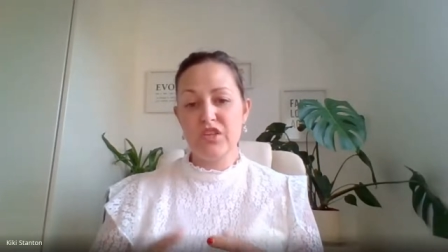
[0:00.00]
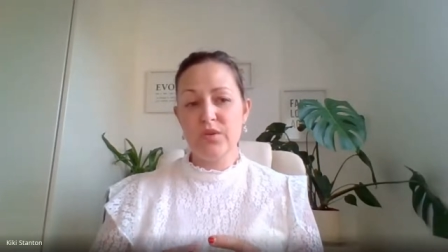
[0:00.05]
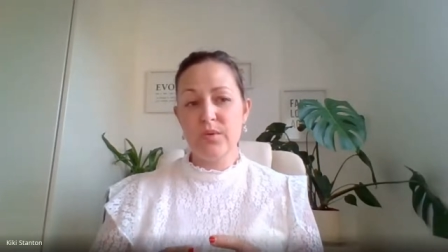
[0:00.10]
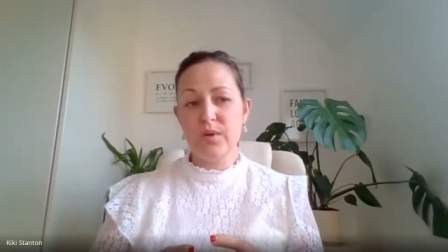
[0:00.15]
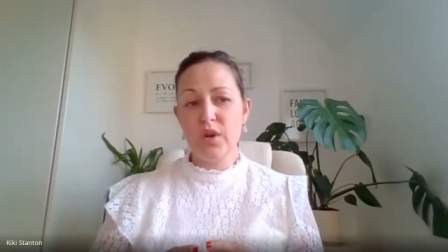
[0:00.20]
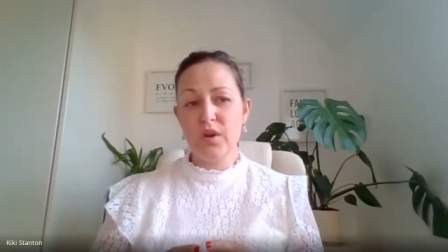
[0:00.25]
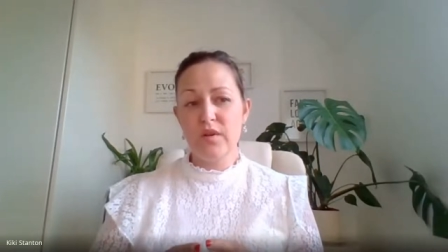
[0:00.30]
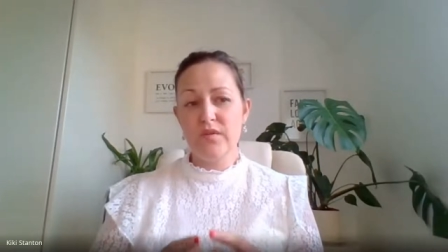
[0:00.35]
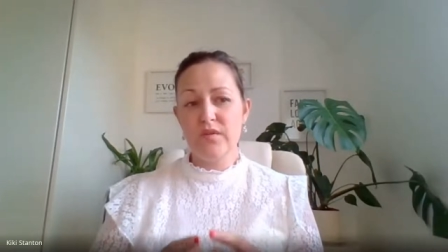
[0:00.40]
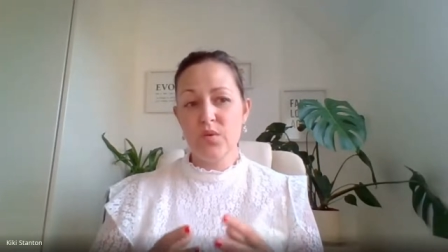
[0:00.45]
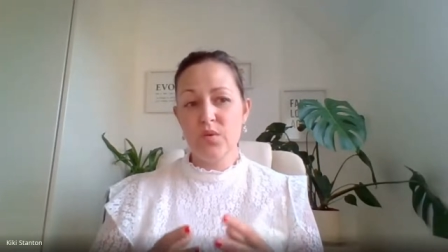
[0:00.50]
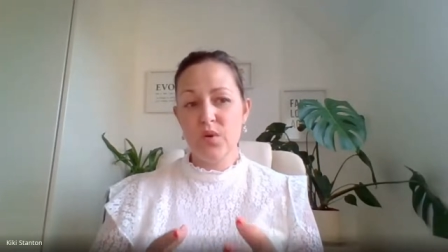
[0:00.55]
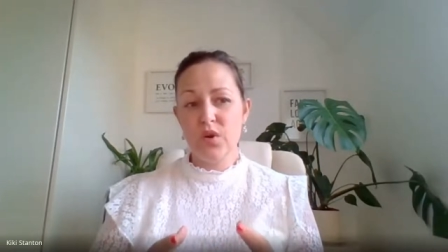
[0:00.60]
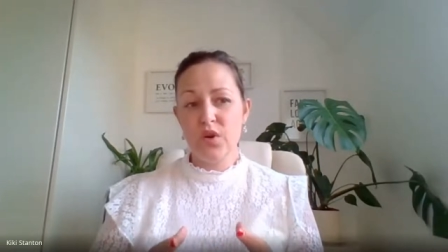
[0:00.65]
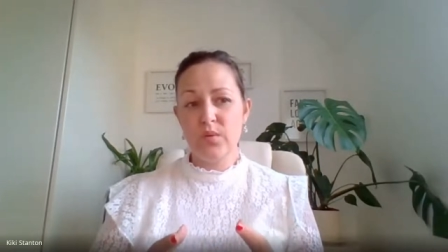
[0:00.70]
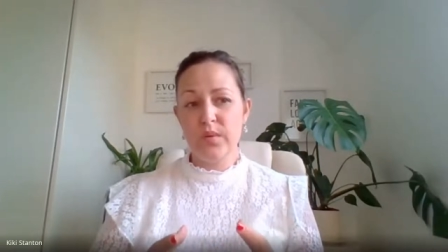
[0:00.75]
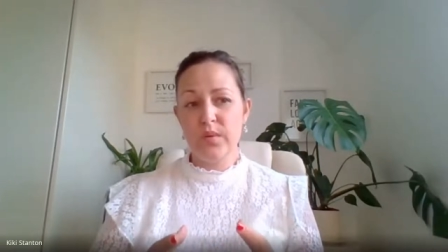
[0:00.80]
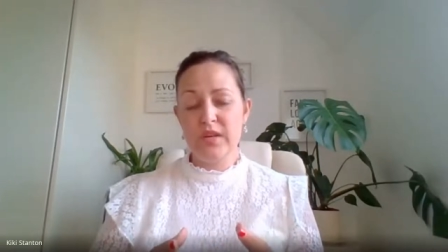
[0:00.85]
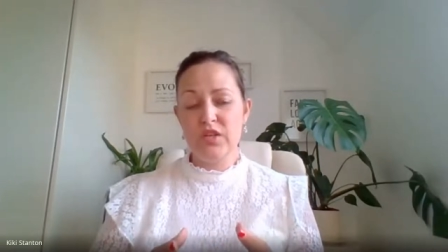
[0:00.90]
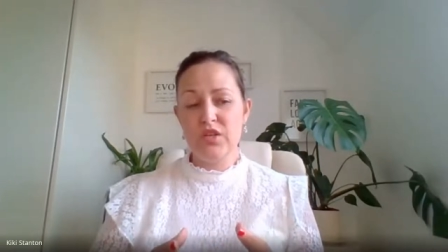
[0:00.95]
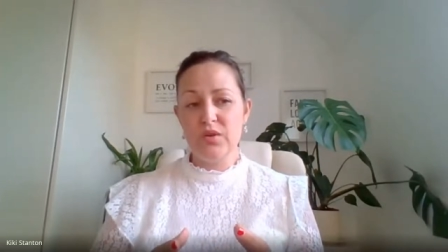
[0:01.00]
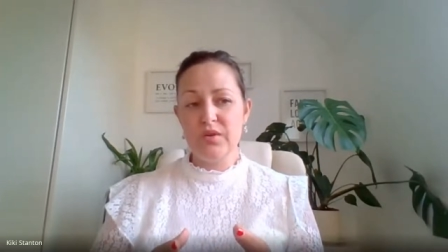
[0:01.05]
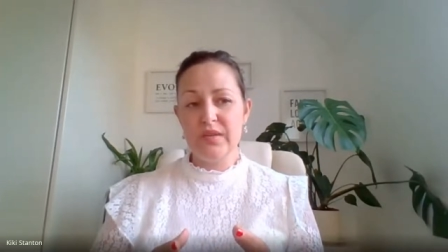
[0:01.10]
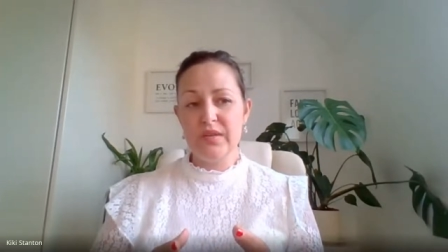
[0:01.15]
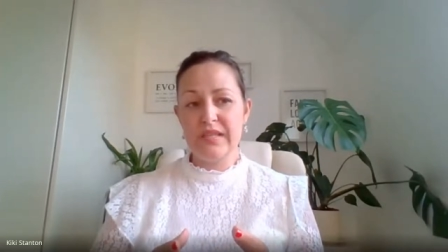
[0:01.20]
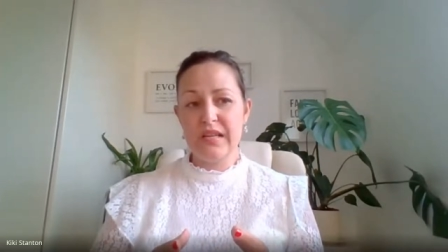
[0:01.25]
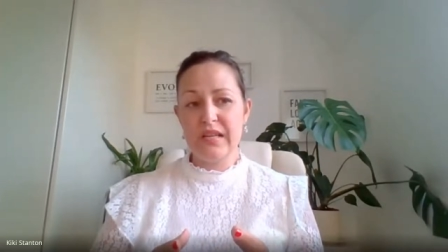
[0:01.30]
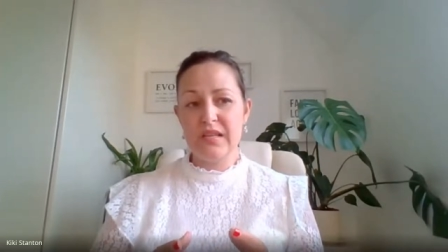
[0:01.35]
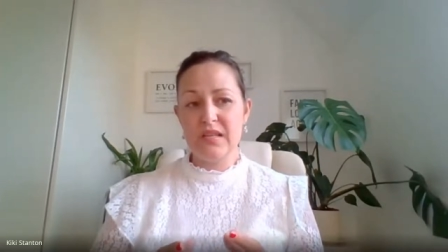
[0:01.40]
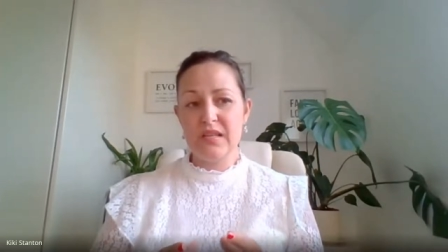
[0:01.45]
So a lot of the work we do
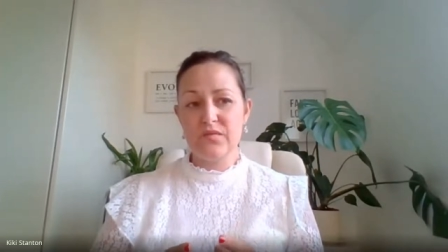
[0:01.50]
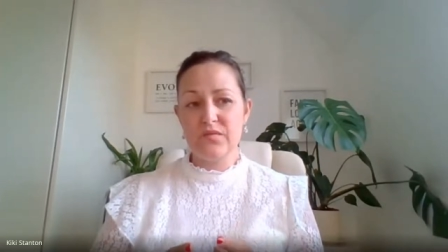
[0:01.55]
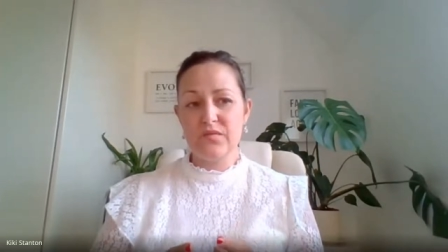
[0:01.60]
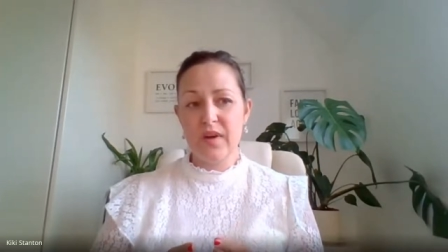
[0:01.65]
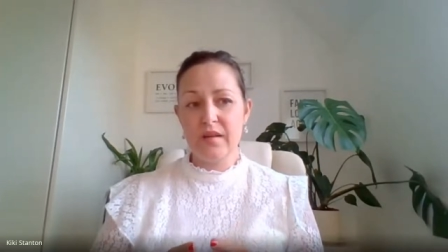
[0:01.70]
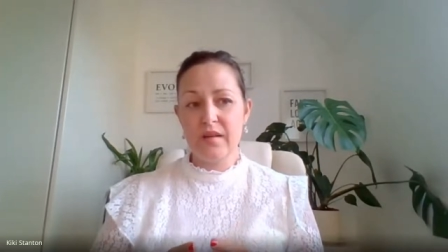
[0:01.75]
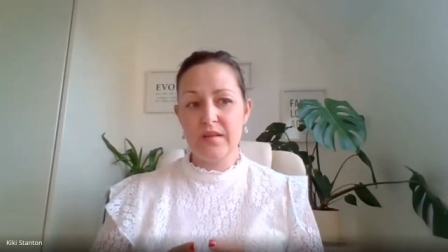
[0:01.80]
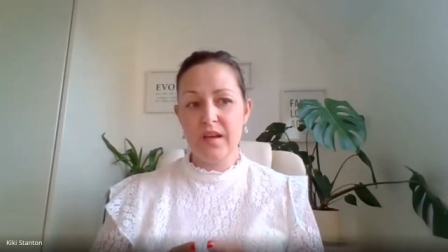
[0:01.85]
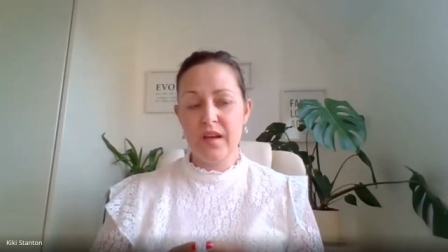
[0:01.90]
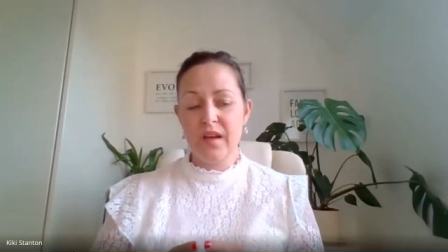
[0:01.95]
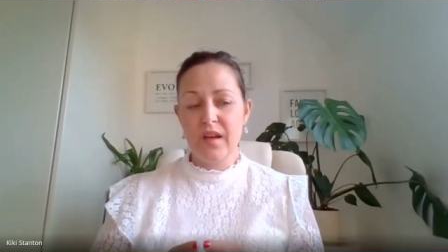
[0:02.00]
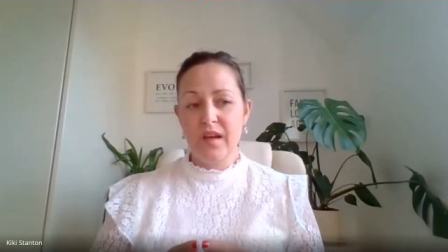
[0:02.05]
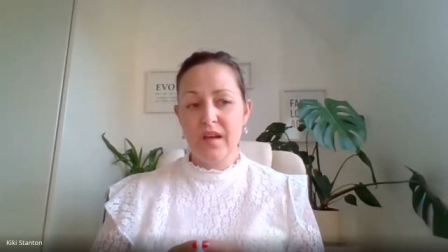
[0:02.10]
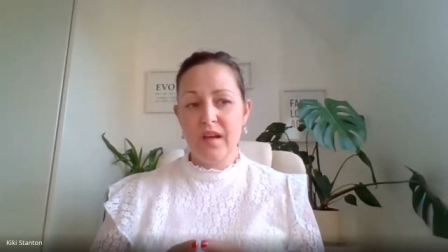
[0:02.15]
centers around